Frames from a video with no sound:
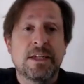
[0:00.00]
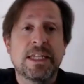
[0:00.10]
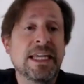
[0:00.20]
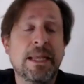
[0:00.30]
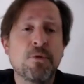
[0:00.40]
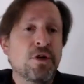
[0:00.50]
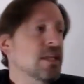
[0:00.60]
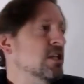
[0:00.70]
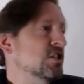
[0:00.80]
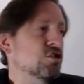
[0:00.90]
And again, I'm not
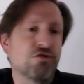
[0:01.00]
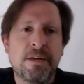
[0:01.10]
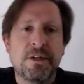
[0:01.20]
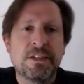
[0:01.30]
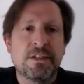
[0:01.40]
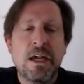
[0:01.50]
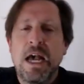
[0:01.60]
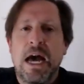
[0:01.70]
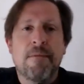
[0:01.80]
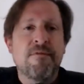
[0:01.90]
an extremist.
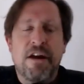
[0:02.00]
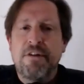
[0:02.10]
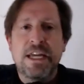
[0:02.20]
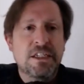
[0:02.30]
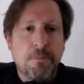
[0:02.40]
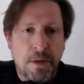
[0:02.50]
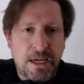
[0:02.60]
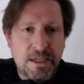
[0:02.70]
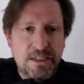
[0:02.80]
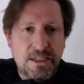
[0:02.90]
I'm very into
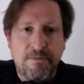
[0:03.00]
peace.